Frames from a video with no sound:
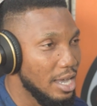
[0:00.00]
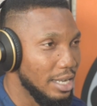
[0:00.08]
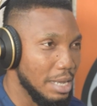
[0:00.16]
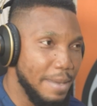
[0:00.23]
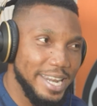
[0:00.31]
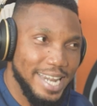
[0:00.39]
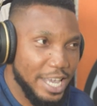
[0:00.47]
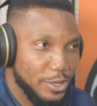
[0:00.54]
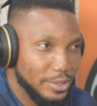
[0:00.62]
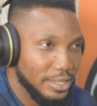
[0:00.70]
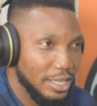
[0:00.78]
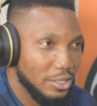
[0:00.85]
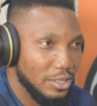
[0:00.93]
They might like your
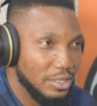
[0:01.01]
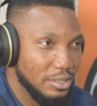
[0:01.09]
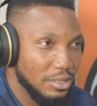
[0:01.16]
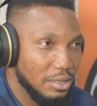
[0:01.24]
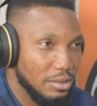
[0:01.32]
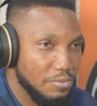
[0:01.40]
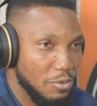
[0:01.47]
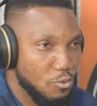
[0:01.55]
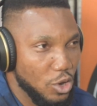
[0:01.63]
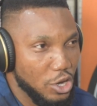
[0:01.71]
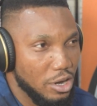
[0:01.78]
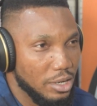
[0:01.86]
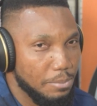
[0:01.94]
singing on
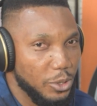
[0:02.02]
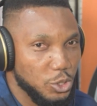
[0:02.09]
record,